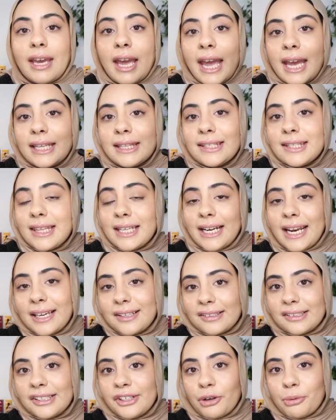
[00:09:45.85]
And the
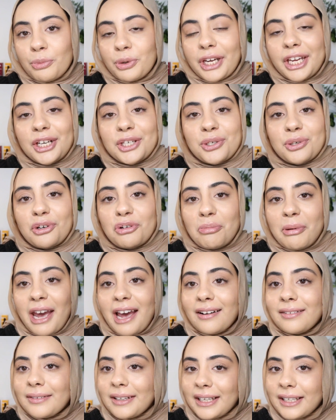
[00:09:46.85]
next serum we're going to talk
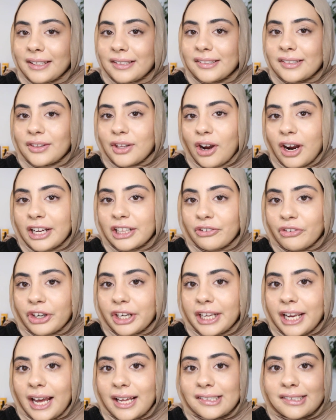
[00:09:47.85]
about is the
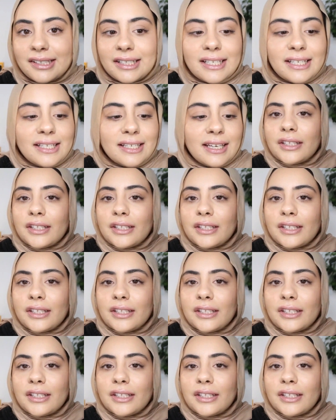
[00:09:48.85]
hyaluronic acid.